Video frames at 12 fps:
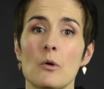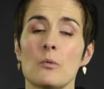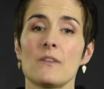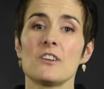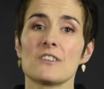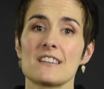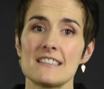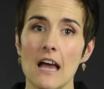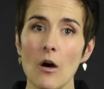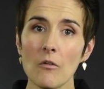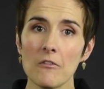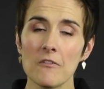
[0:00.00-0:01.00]
both with
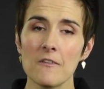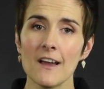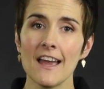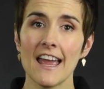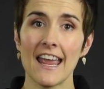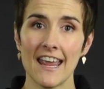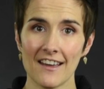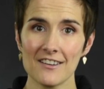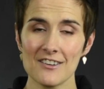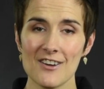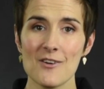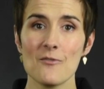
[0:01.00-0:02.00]
yourself
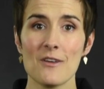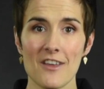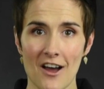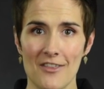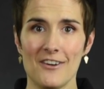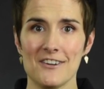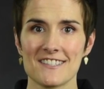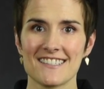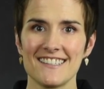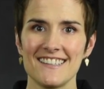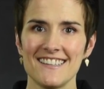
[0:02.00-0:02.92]
and with others.